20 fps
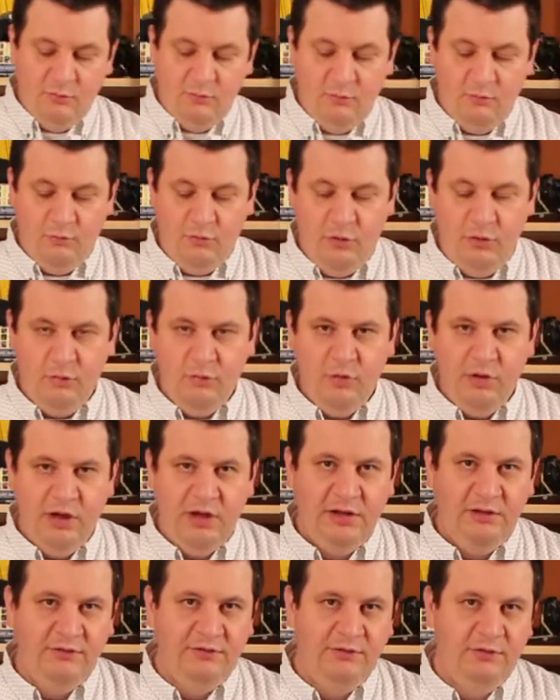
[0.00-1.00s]
We
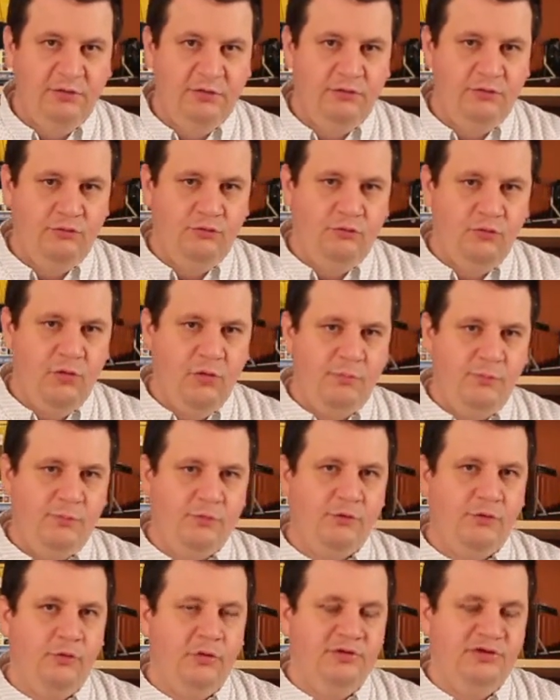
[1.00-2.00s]
went to a
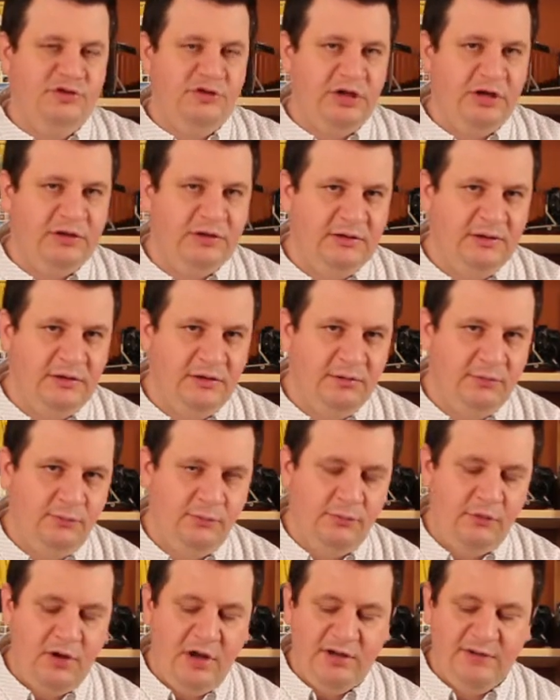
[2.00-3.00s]
projected
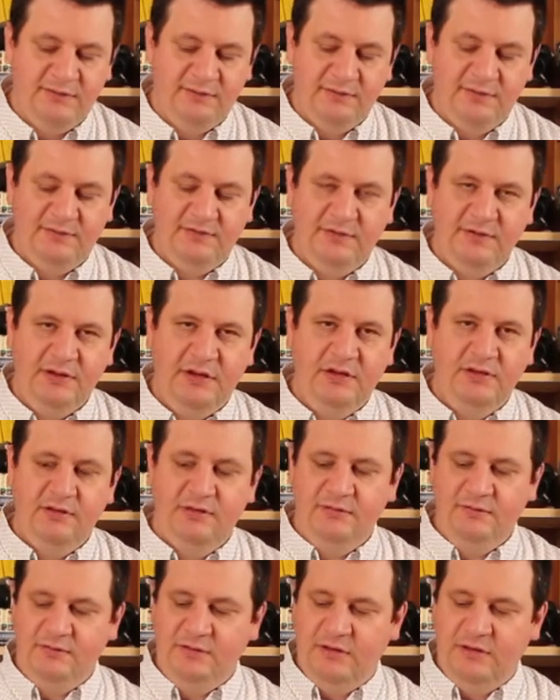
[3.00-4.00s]
process in
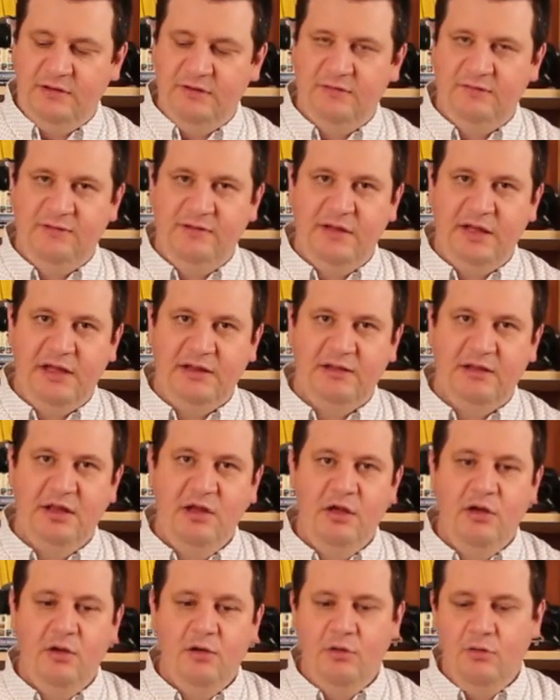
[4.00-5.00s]
the sense that,
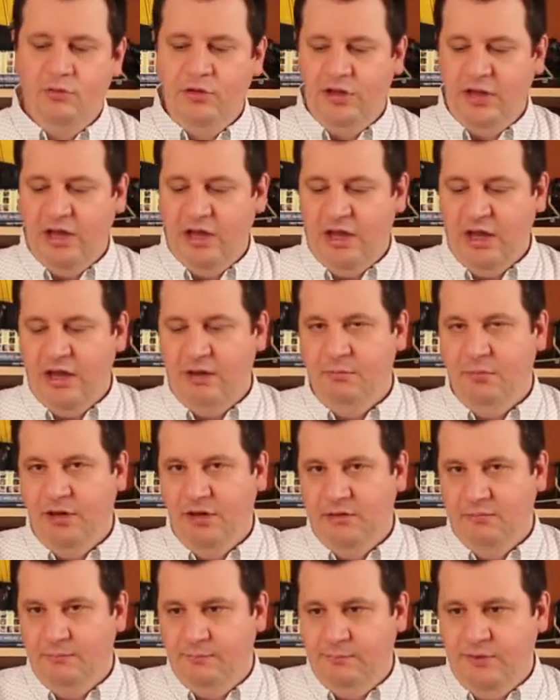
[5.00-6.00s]
okay, I
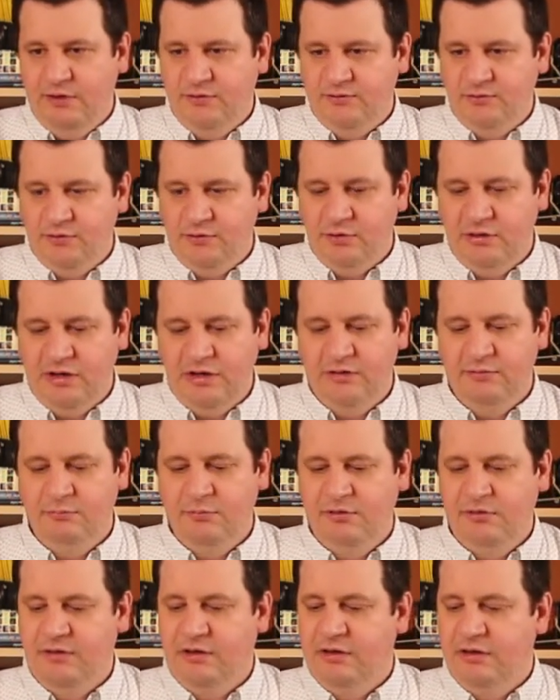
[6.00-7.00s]
made a picture, let
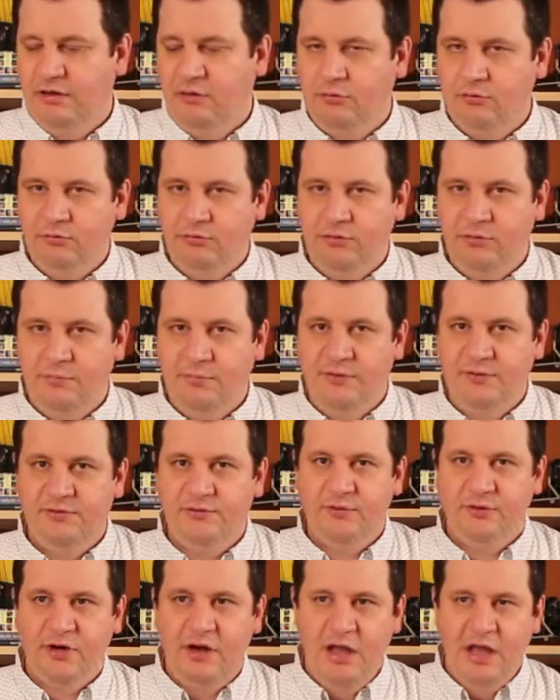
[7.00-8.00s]
me take a look at the
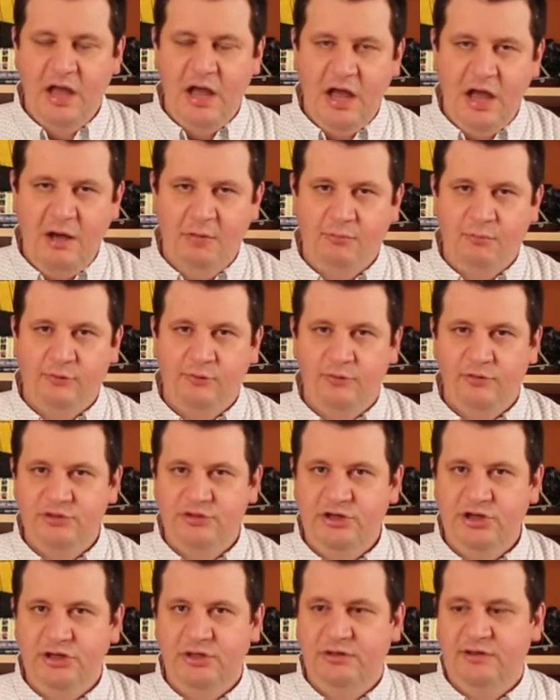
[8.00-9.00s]
picture, I'm
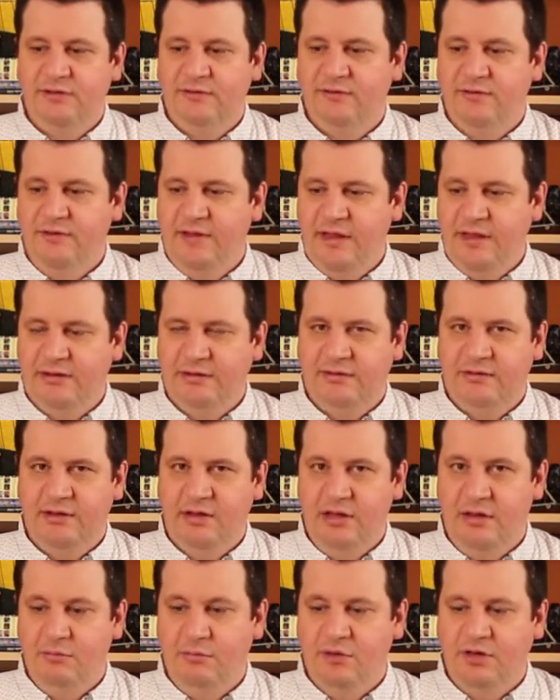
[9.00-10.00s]
projected that
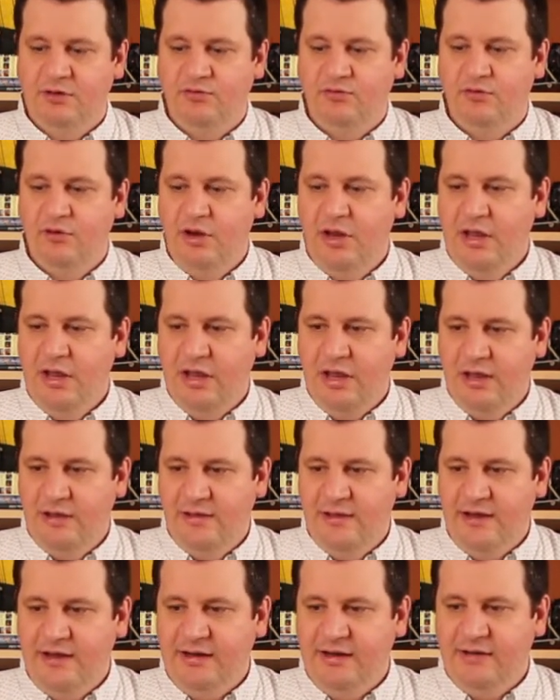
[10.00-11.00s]
image
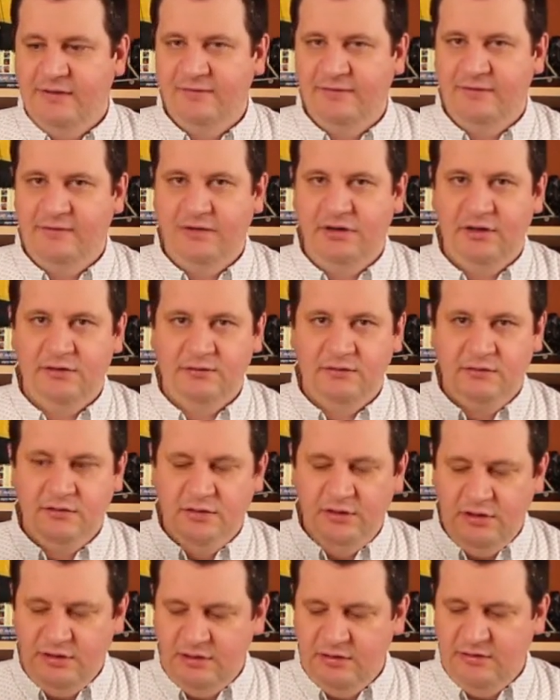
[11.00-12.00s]
and I can see it
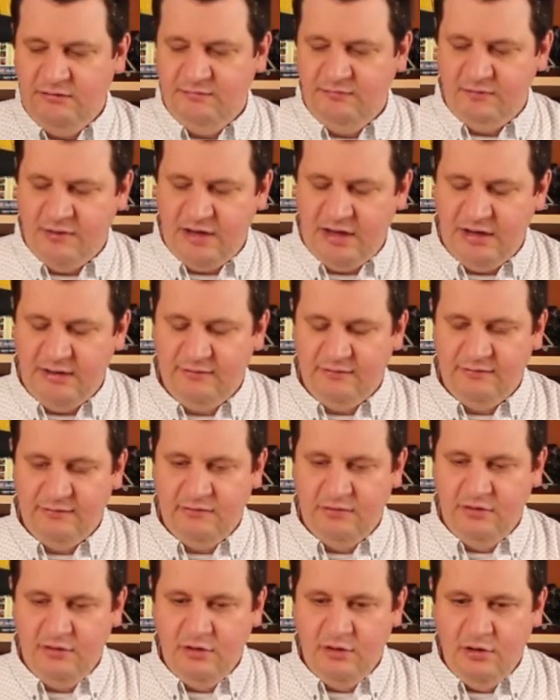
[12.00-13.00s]
in a device,
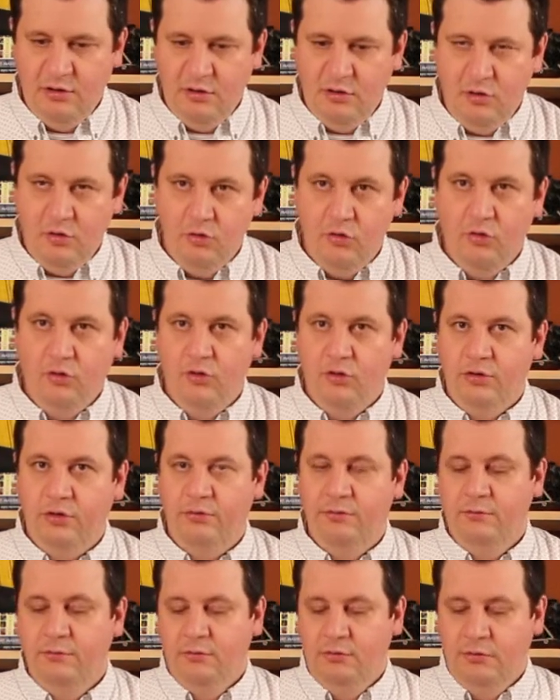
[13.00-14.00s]
or
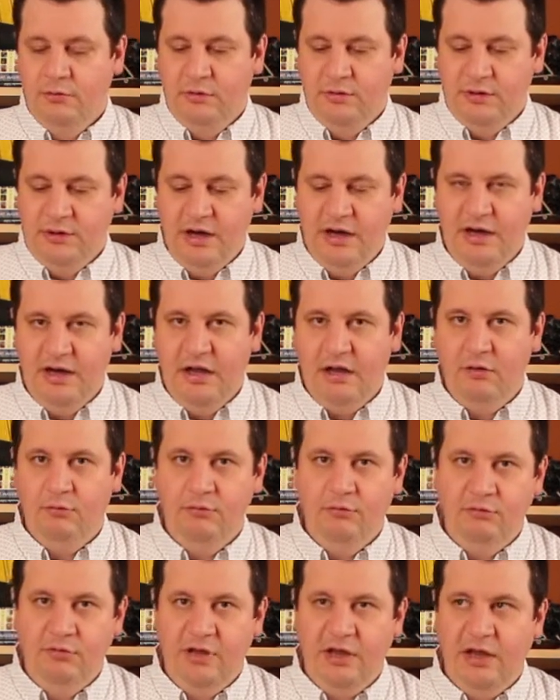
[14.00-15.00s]
right now
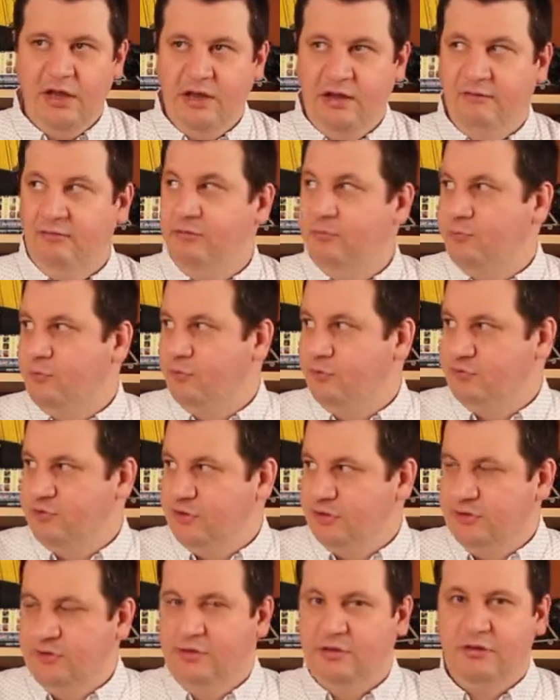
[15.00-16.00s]
you can have it
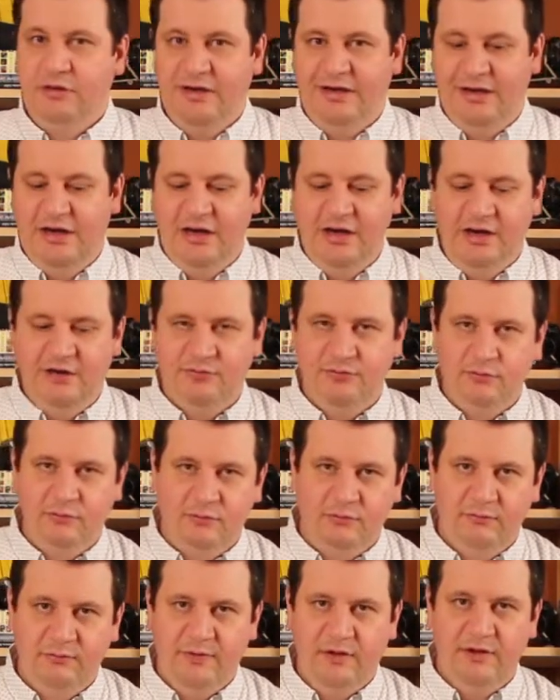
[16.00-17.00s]
projected in any
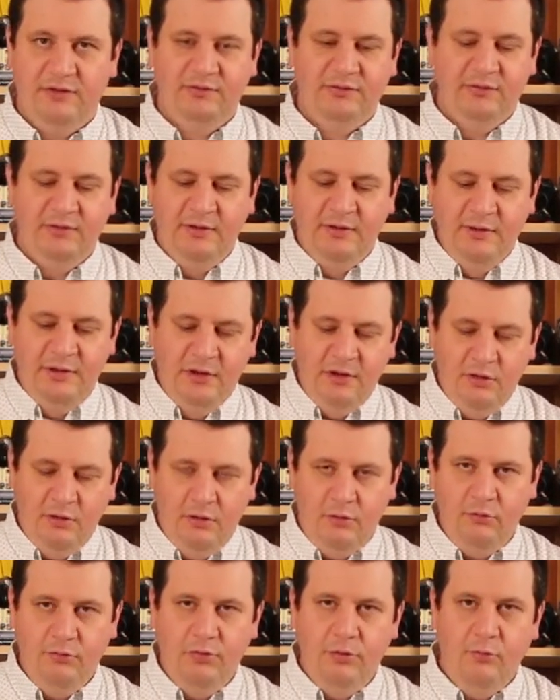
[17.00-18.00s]
surface
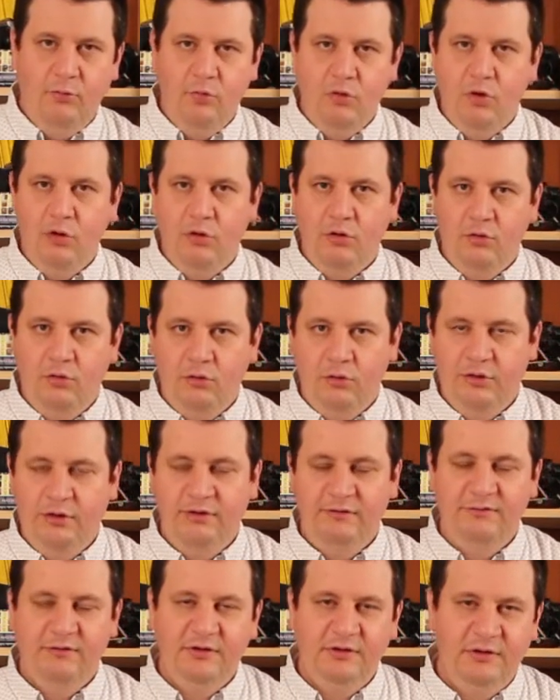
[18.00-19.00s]
on the wall or
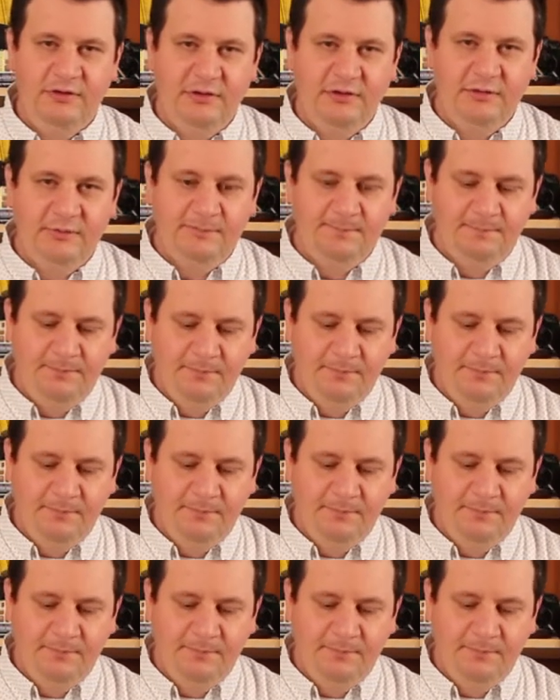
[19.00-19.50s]
even in the